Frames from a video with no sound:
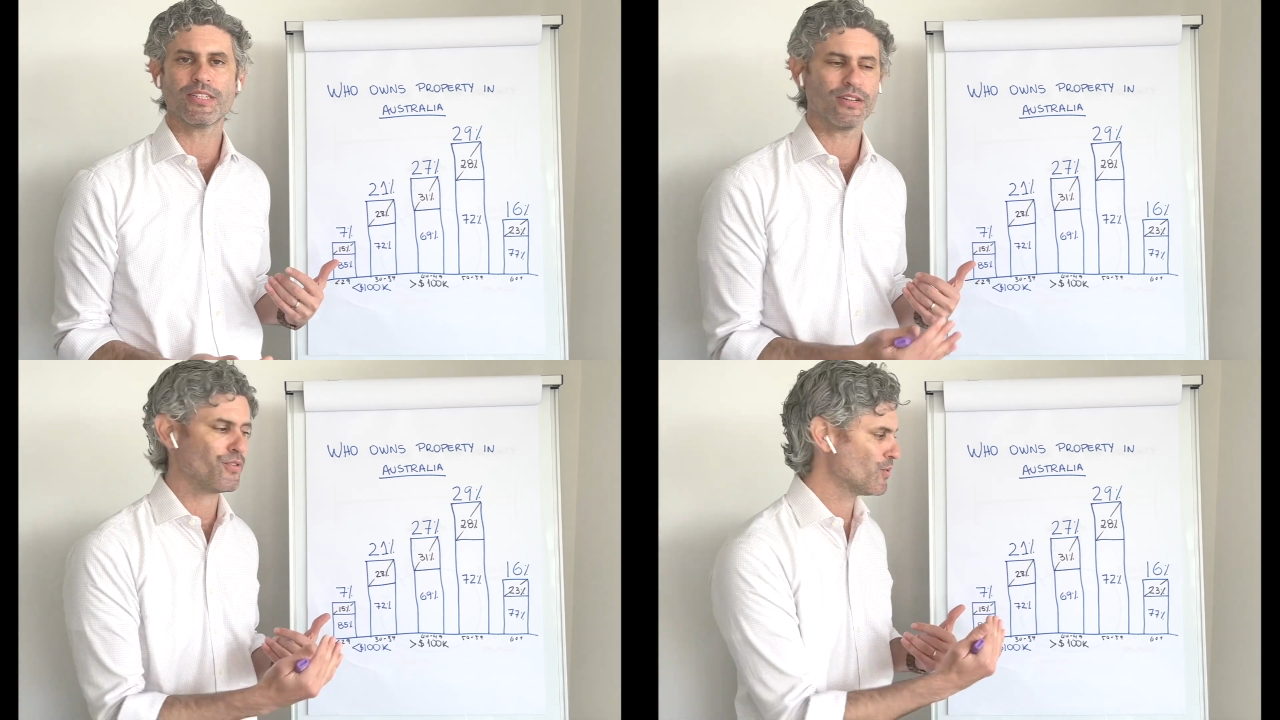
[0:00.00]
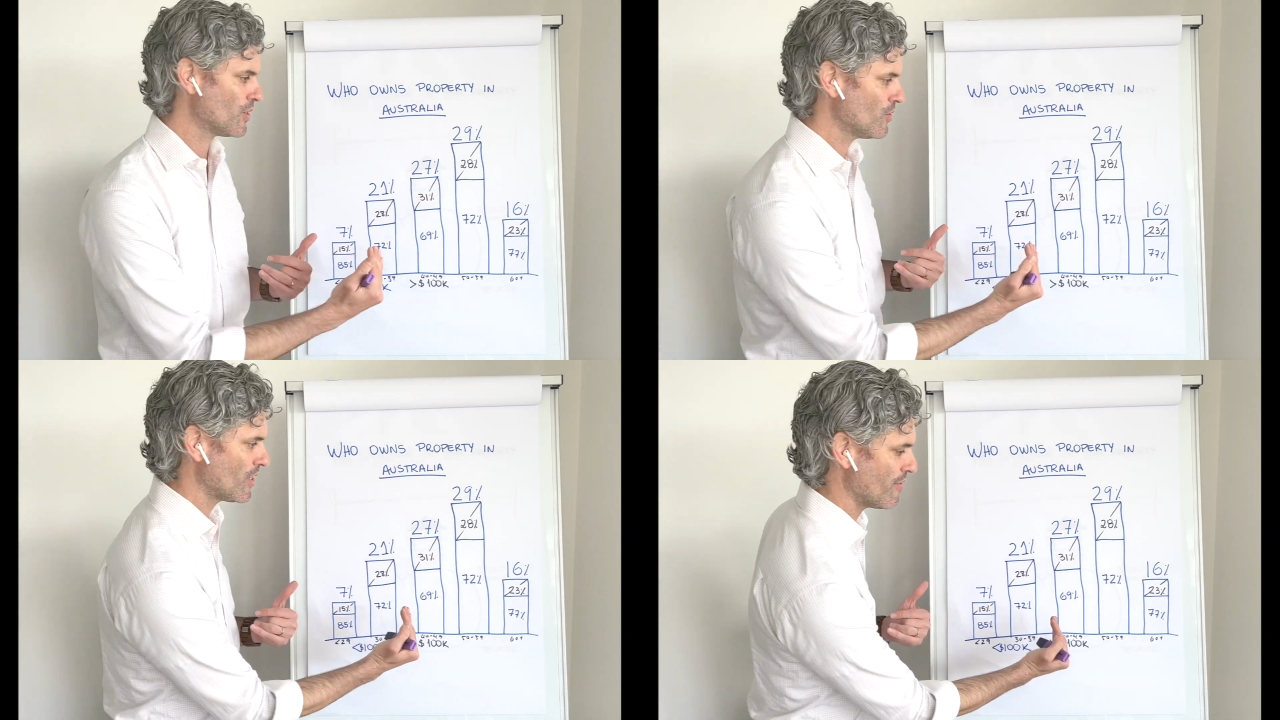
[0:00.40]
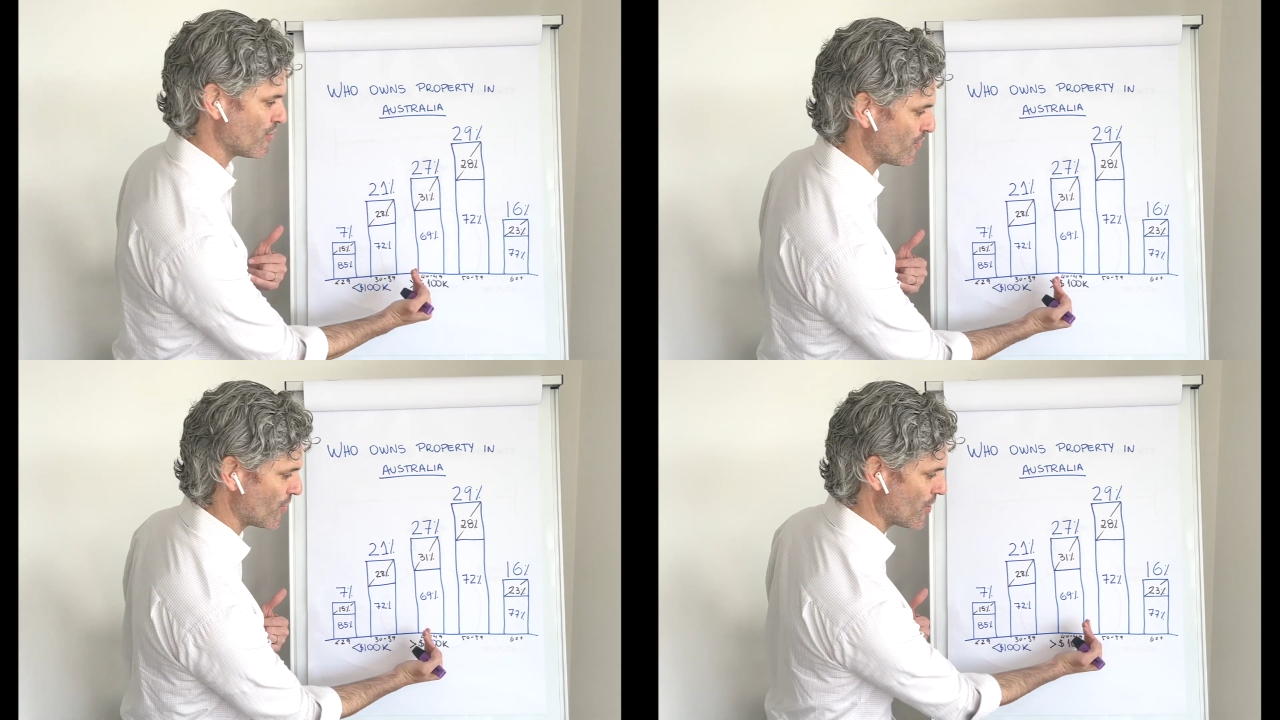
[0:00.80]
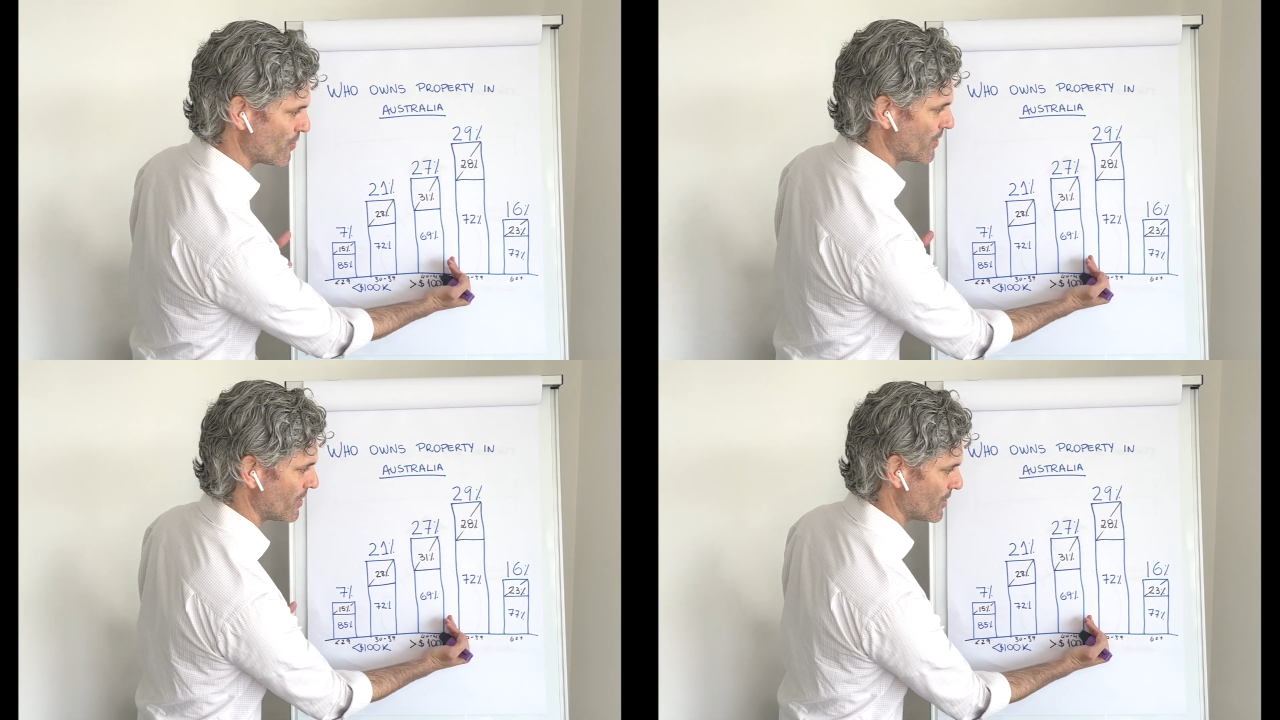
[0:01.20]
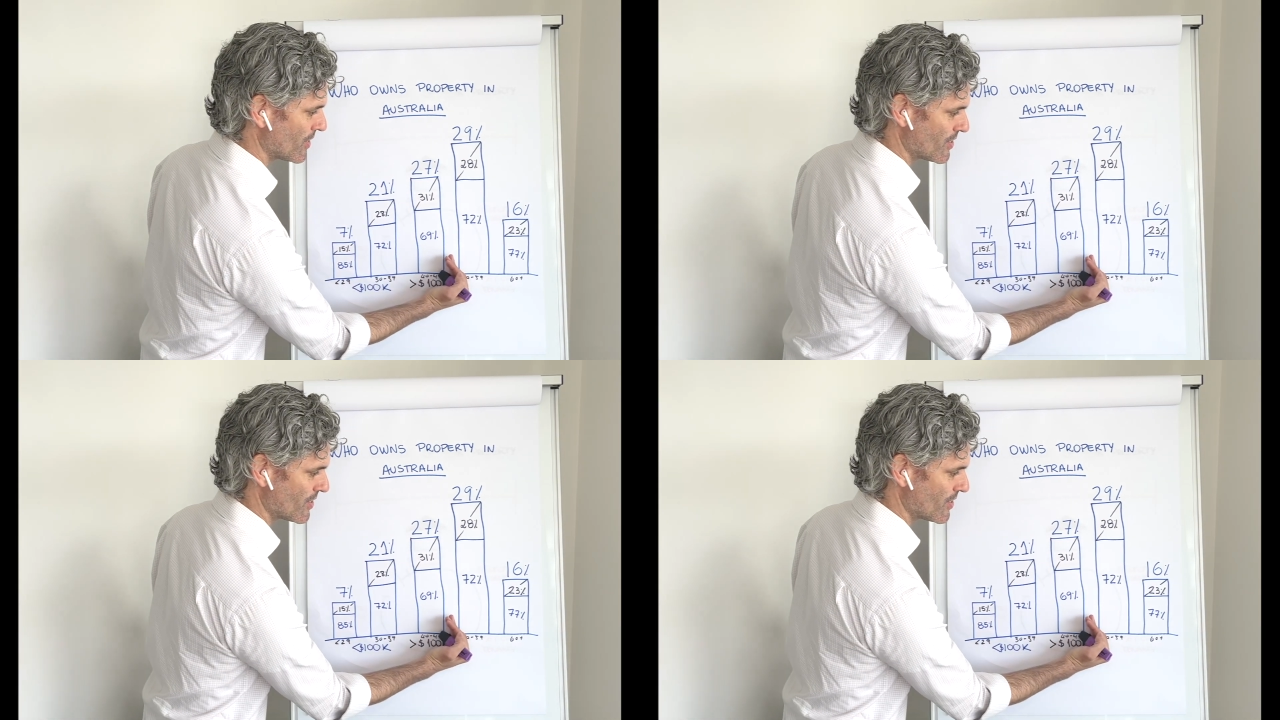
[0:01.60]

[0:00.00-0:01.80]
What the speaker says: And if you were to look even further in, you can